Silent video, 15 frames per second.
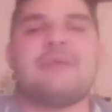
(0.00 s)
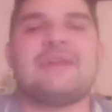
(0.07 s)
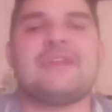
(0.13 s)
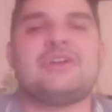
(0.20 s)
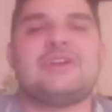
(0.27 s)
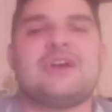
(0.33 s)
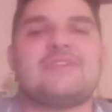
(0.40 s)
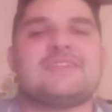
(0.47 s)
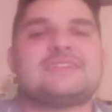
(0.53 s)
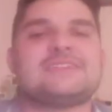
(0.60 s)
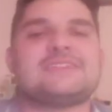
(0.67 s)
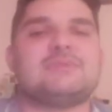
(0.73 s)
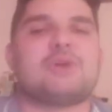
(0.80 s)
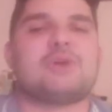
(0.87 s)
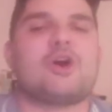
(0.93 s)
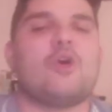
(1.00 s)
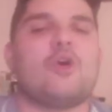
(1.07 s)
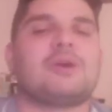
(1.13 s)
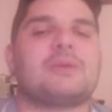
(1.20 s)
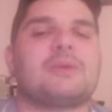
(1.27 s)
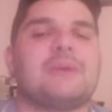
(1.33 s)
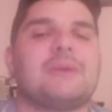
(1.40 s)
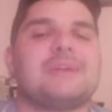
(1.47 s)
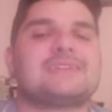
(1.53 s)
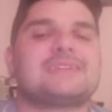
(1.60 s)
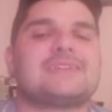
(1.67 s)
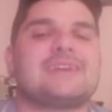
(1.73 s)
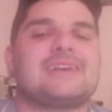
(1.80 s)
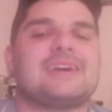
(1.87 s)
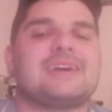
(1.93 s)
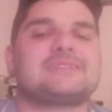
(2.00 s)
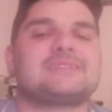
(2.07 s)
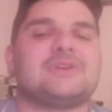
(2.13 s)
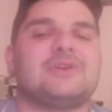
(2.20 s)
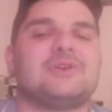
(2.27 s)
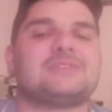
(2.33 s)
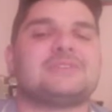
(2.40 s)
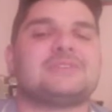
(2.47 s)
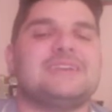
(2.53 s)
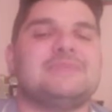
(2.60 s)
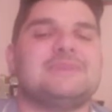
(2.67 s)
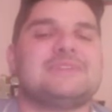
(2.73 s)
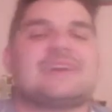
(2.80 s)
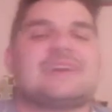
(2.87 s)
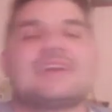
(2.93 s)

then you have the scene where Homer basically cuts the whole team. He's like,